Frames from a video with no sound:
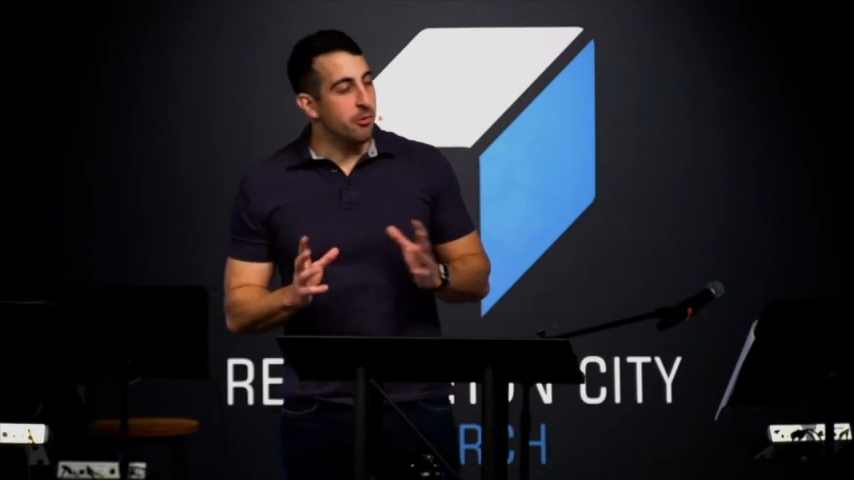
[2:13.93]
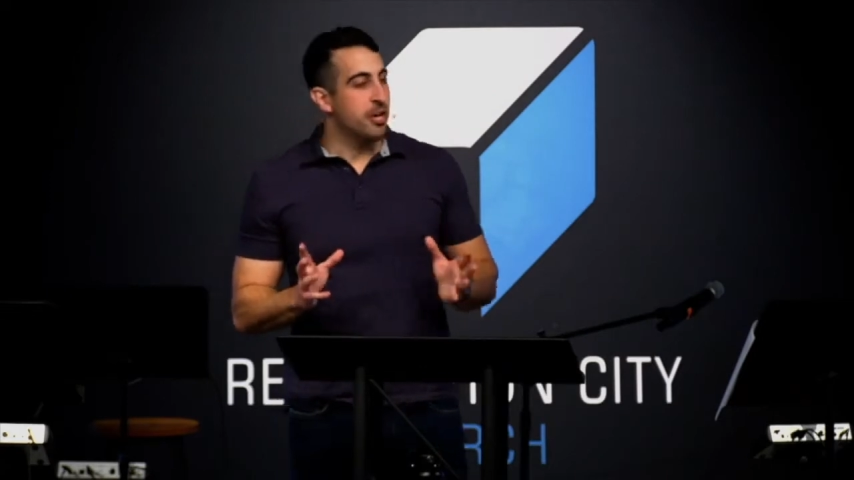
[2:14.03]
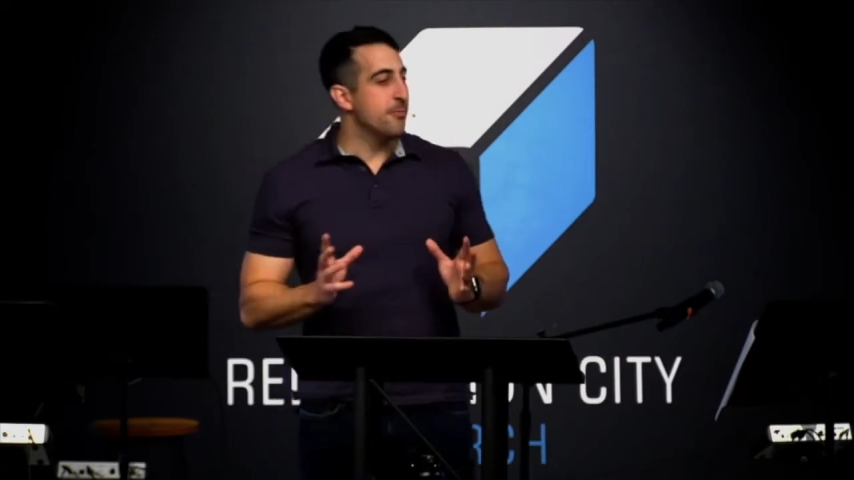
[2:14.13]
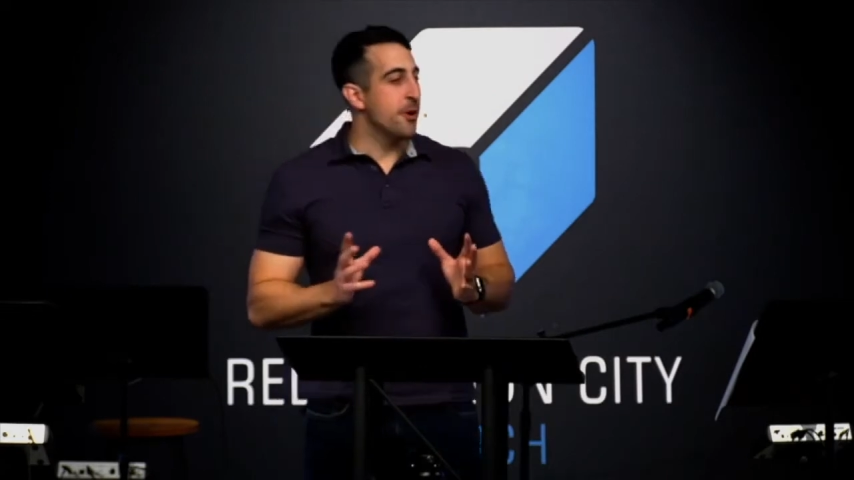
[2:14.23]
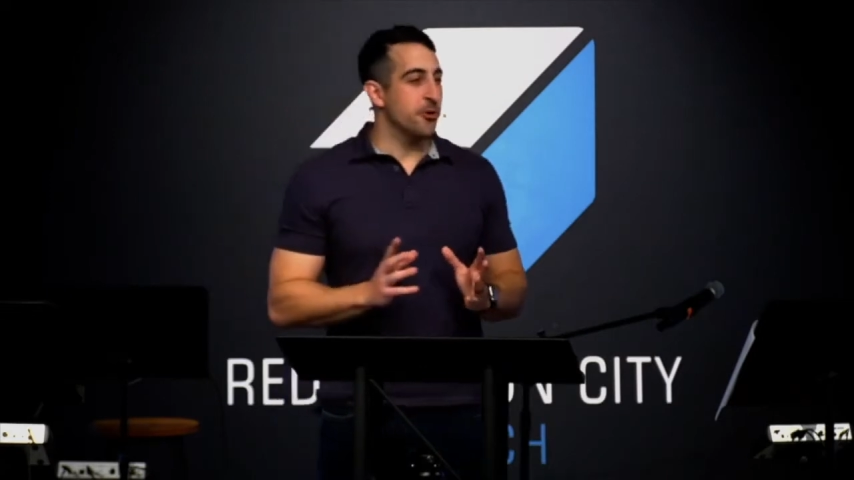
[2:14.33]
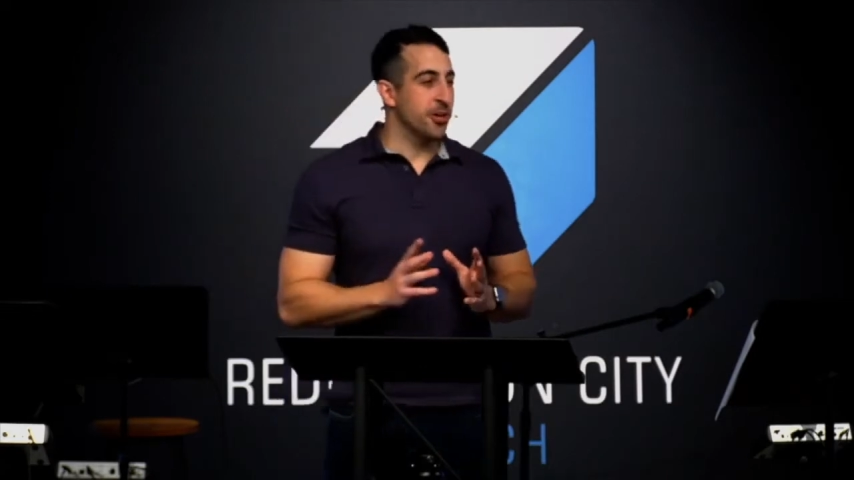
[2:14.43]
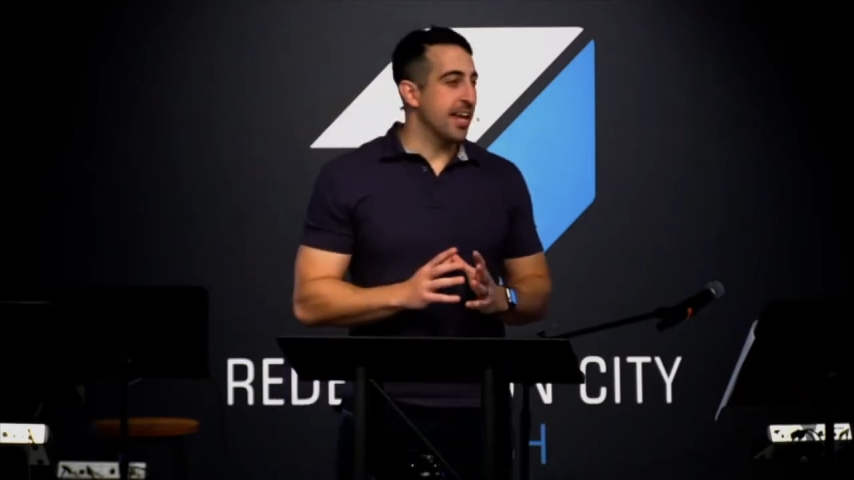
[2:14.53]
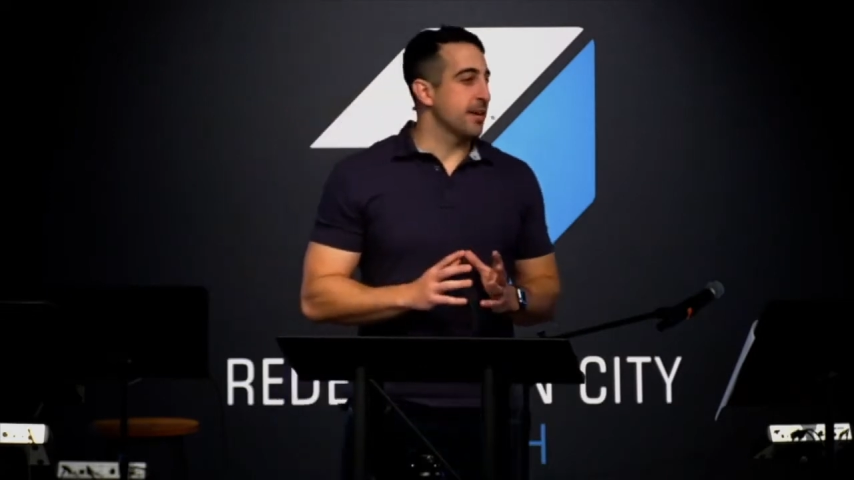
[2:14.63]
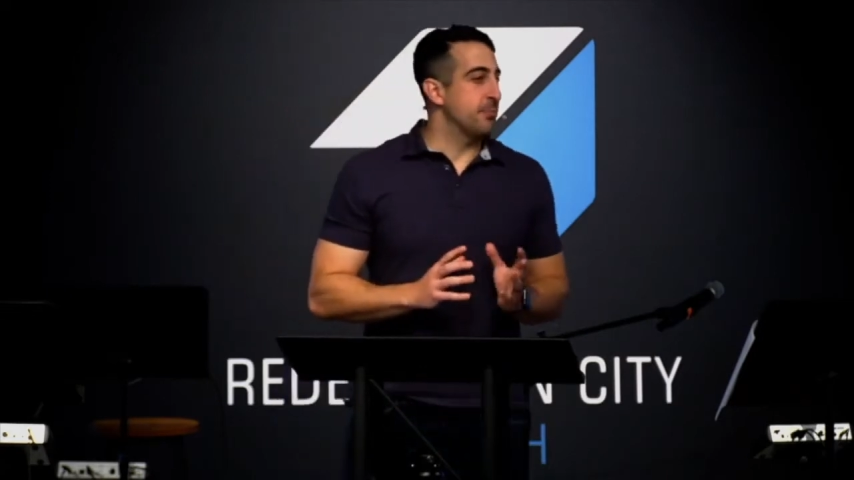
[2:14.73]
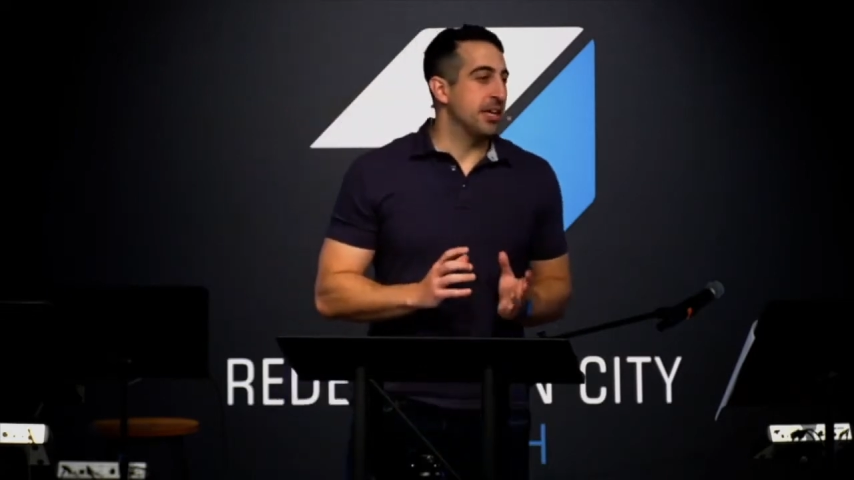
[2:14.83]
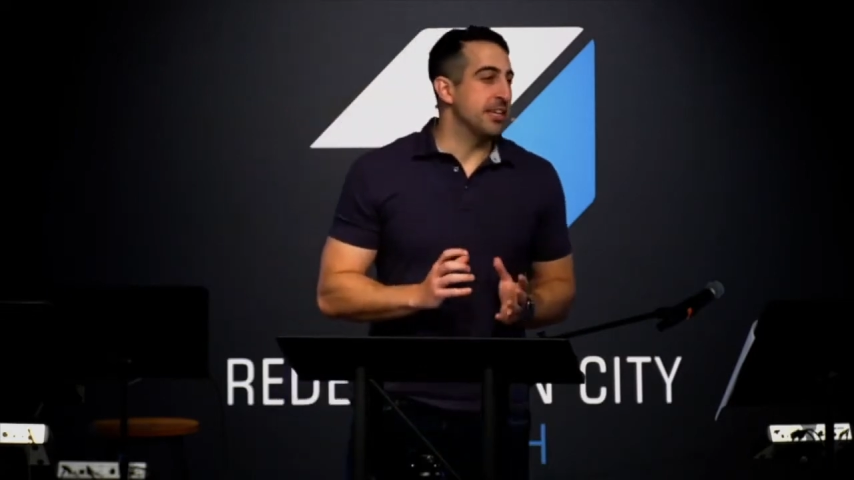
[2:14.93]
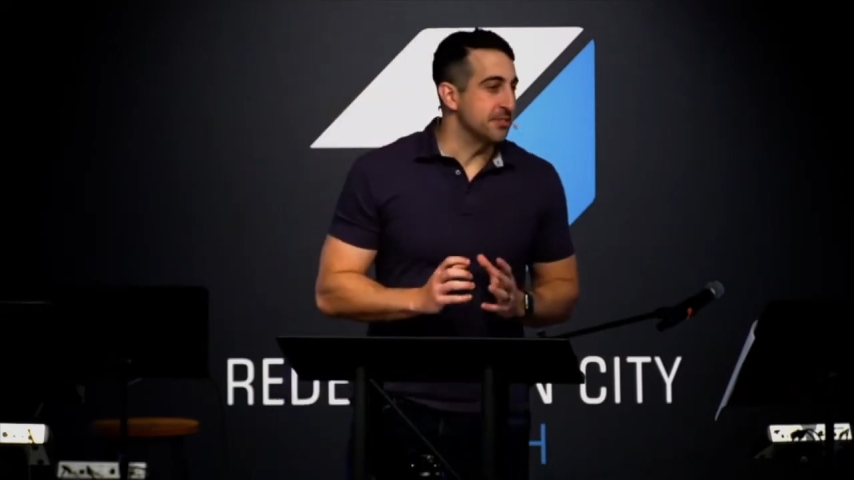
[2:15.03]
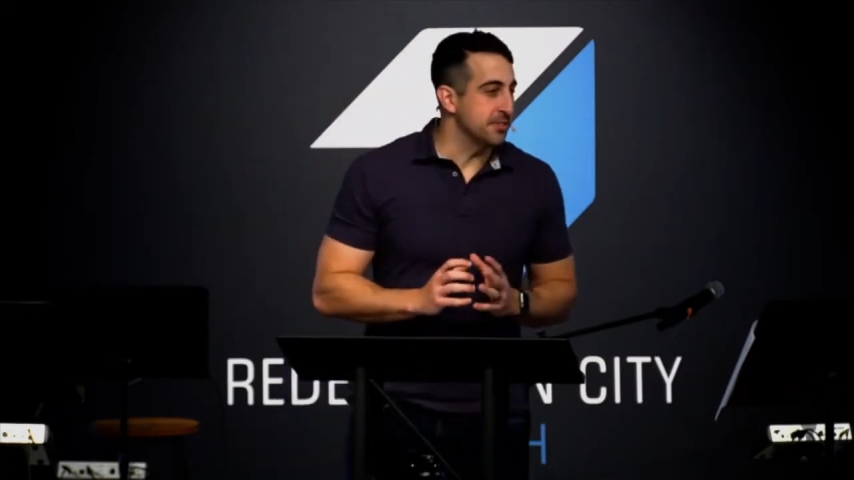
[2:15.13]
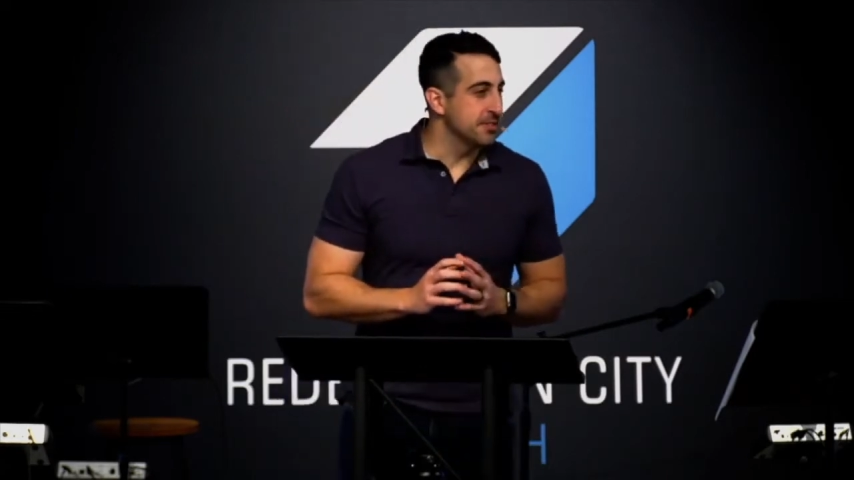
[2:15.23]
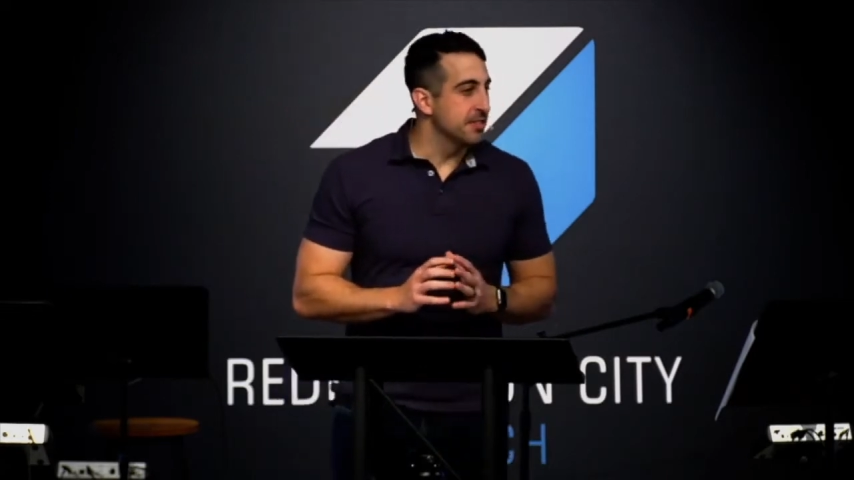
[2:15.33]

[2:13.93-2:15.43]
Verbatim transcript: about organic peas.